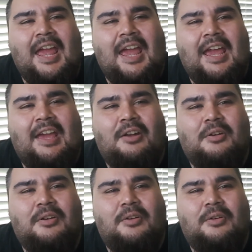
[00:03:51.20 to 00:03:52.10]
and
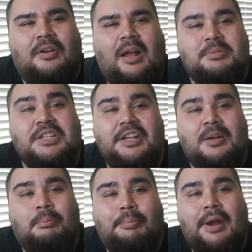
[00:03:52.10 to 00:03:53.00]
I'm sitting in
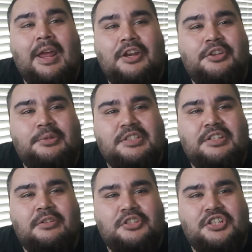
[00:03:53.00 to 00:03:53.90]
a brand new
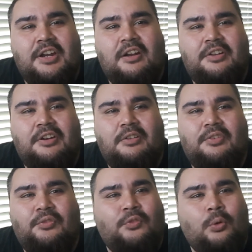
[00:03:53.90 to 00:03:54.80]
steel chair, the
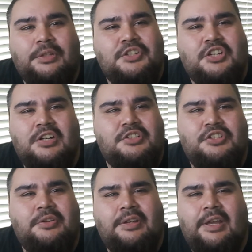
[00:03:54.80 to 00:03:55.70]
folding chairs that
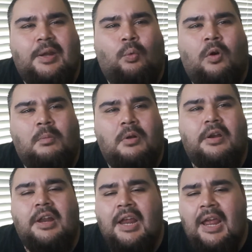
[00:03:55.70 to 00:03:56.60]
you can get at Walmart,
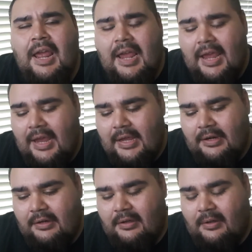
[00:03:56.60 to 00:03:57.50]

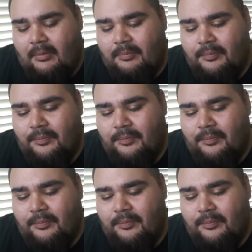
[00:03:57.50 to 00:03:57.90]
and